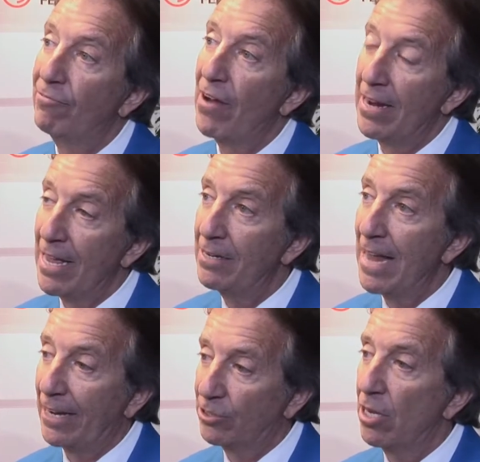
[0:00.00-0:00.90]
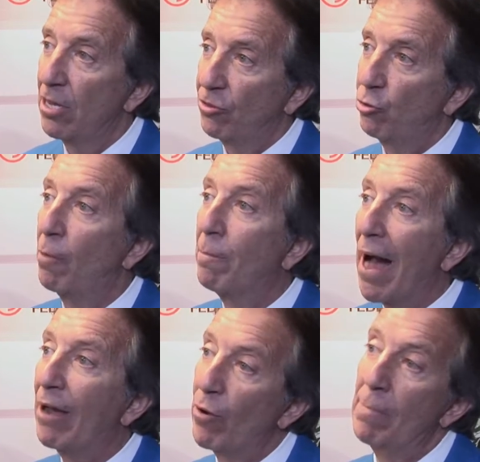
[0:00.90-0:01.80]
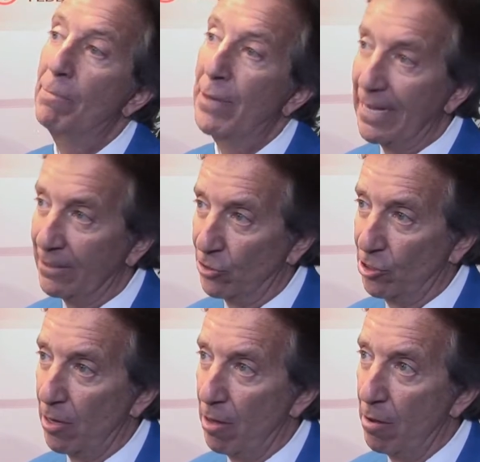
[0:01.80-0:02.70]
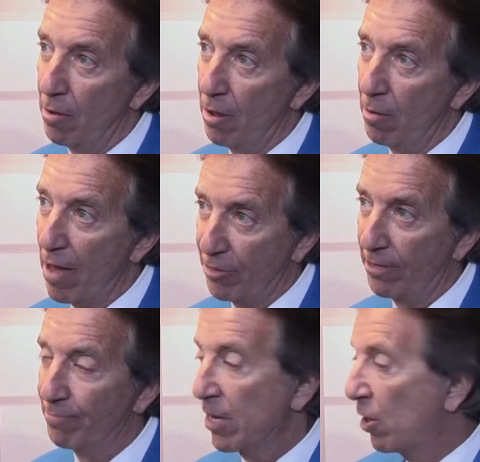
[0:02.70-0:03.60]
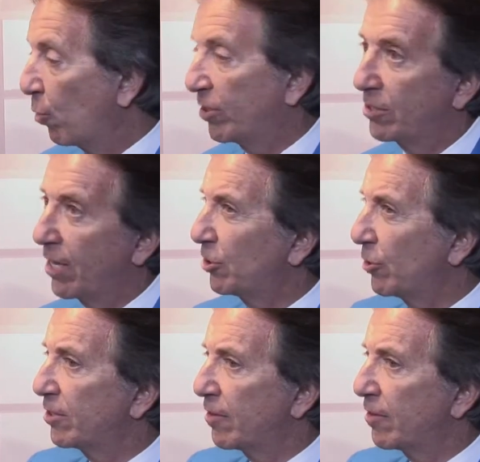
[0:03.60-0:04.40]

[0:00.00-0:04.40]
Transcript: fat index through a bioimpedance method, which essentially is a